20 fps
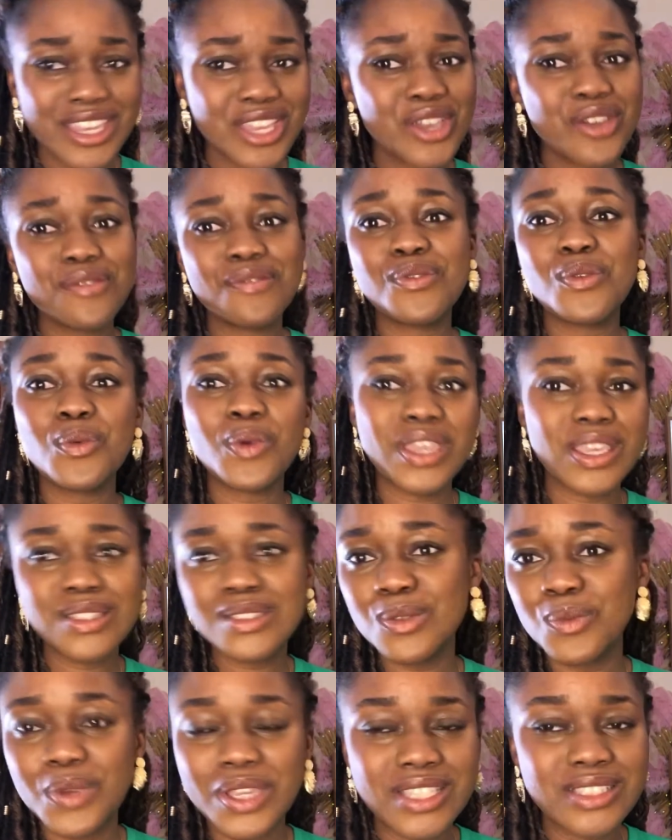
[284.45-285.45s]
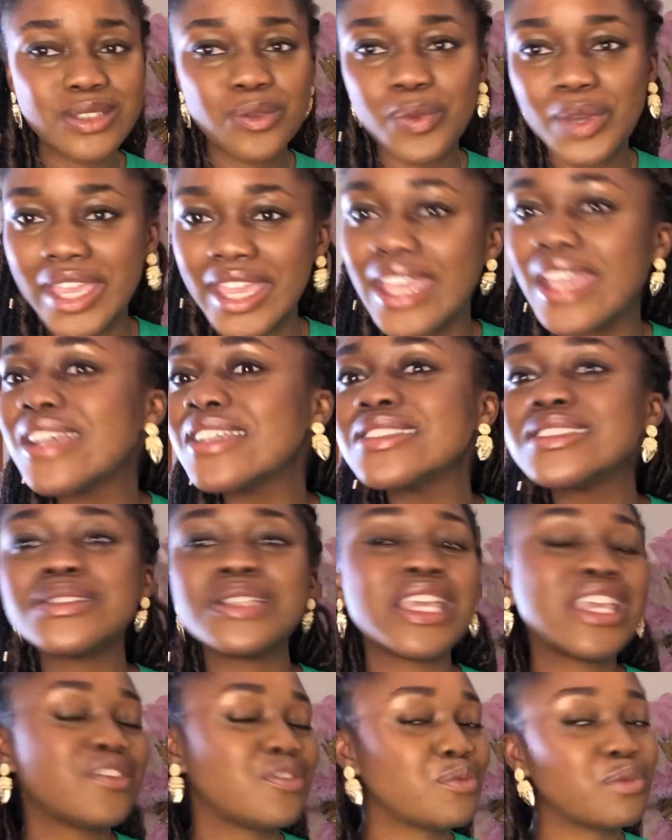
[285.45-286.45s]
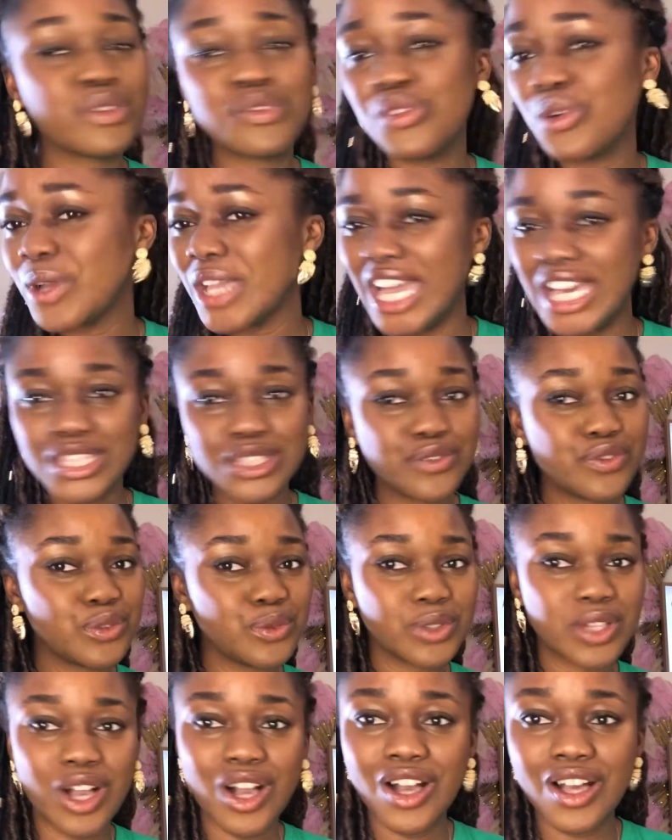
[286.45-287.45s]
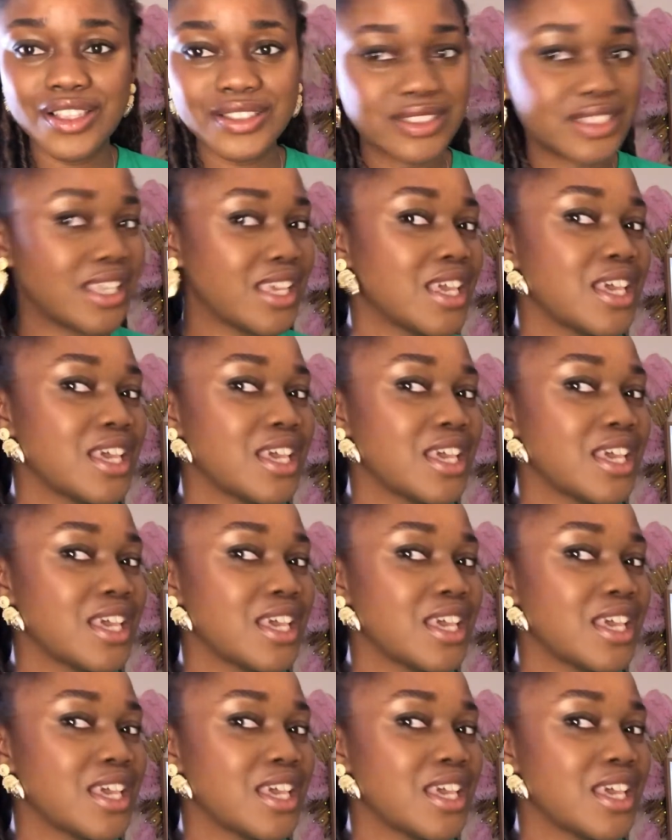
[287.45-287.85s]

for weeks and weeks and weeks, even before we had the full cast.